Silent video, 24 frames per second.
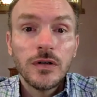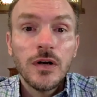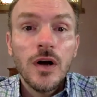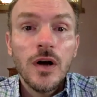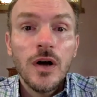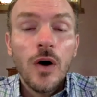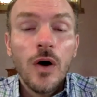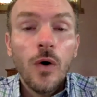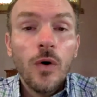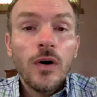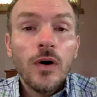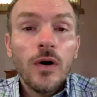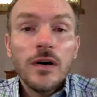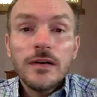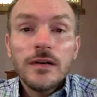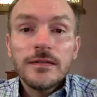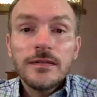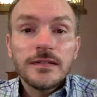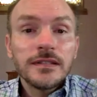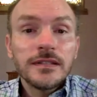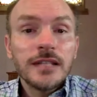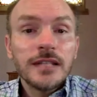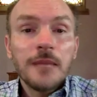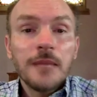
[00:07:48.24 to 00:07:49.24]
or
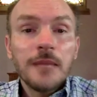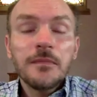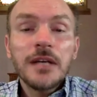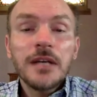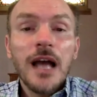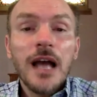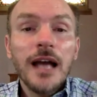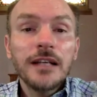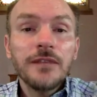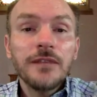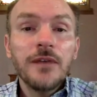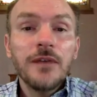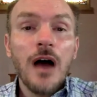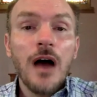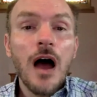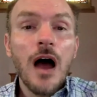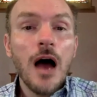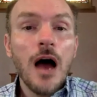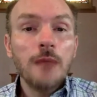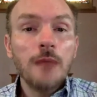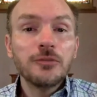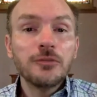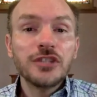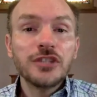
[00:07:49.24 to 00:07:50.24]
some kind of
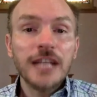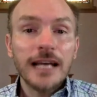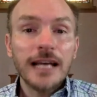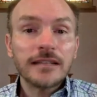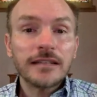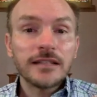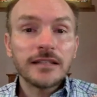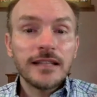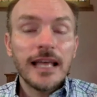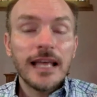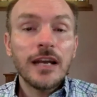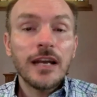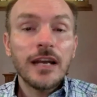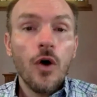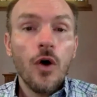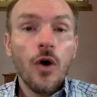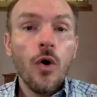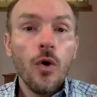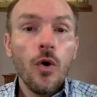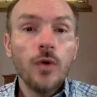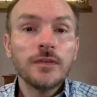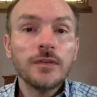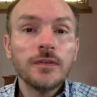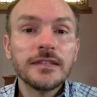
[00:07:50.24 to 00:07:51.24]
object that
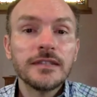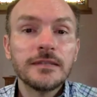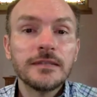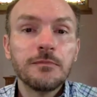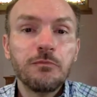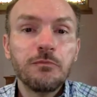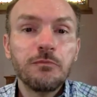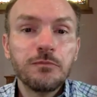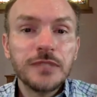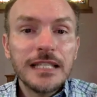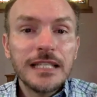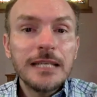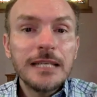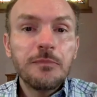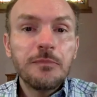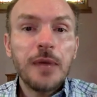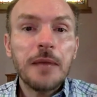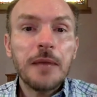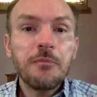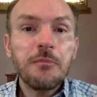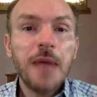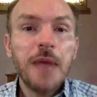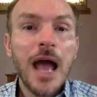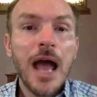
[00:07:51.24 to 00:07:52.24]
holds deep
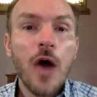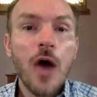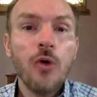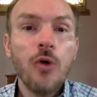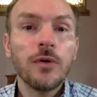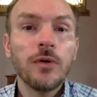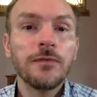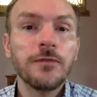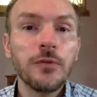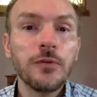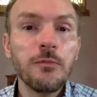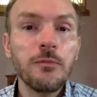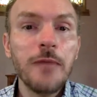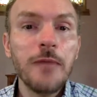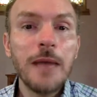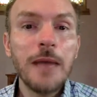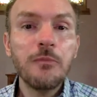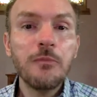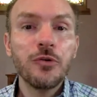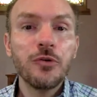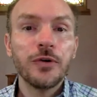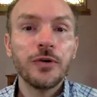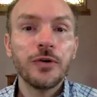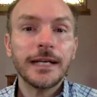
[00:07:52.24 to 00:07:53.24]
and powerful
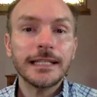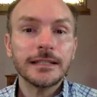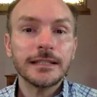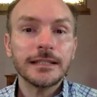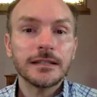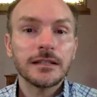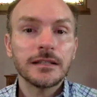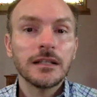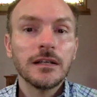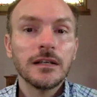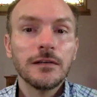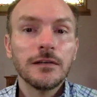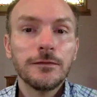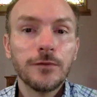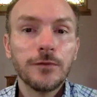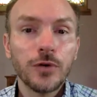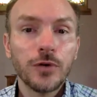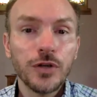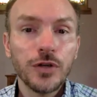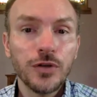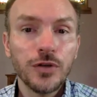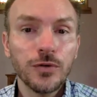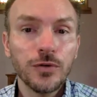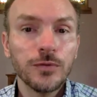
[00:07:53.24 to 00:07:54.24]
memories
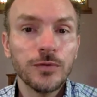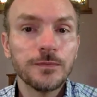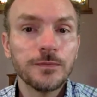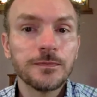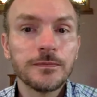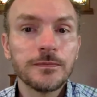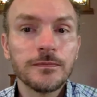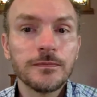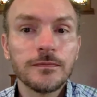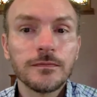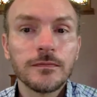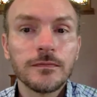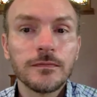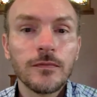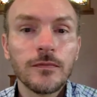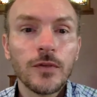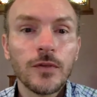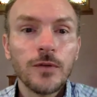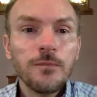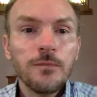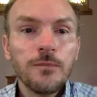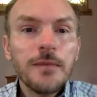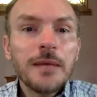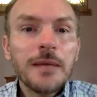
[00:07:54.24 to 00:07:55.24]
for you.
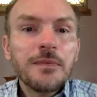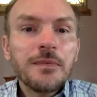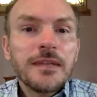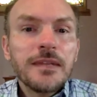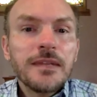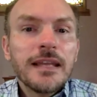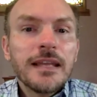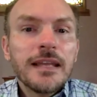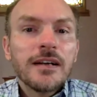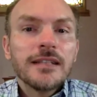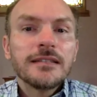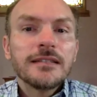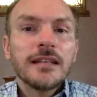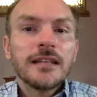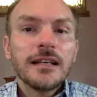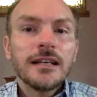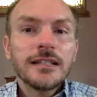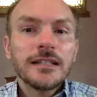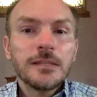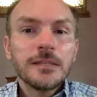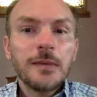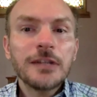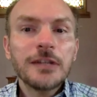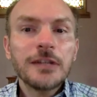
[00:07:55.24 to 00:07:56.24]
Maybe there is a
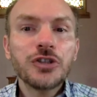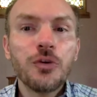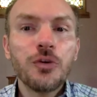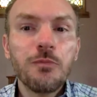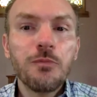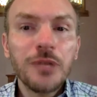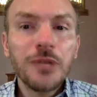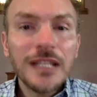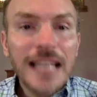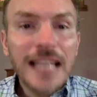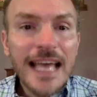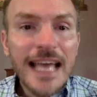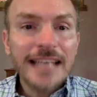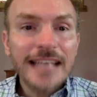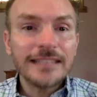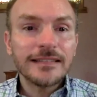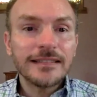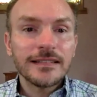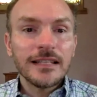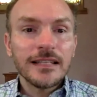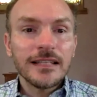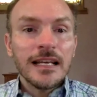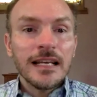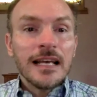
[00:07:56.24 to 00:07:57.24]
special
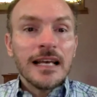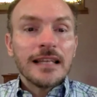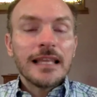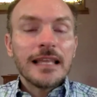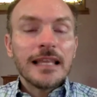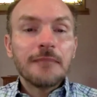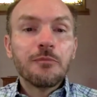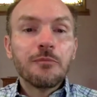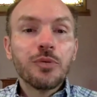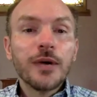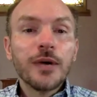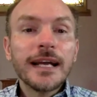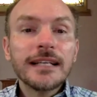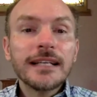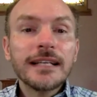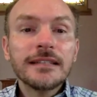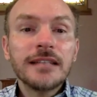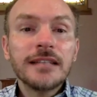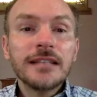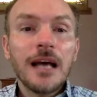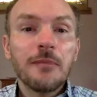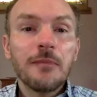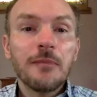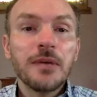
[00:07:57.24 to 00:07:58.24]
place that
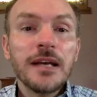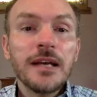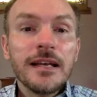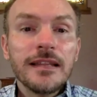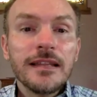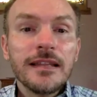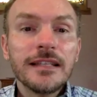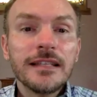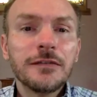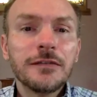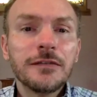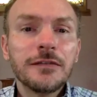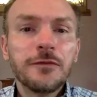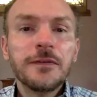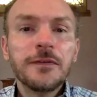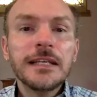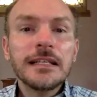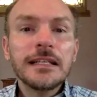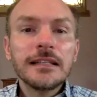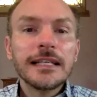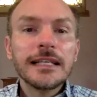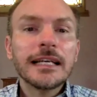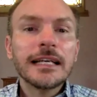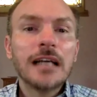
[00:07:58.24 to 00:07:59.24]
brings up this
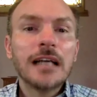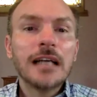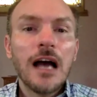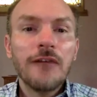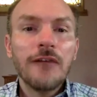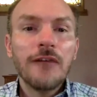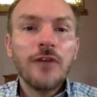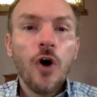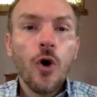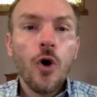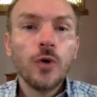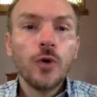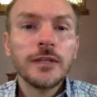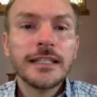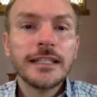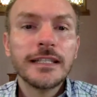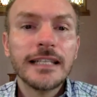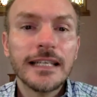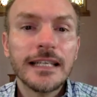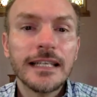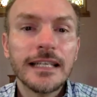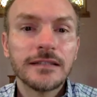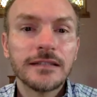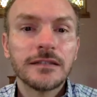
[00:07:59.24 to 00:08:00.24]
feeling of
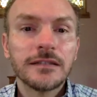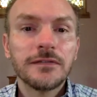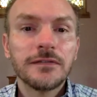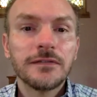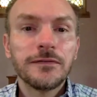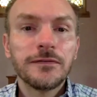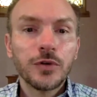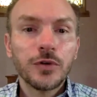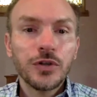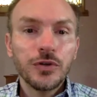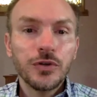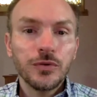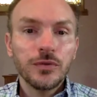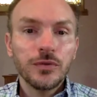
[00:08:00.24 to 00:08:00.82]
holiness for you.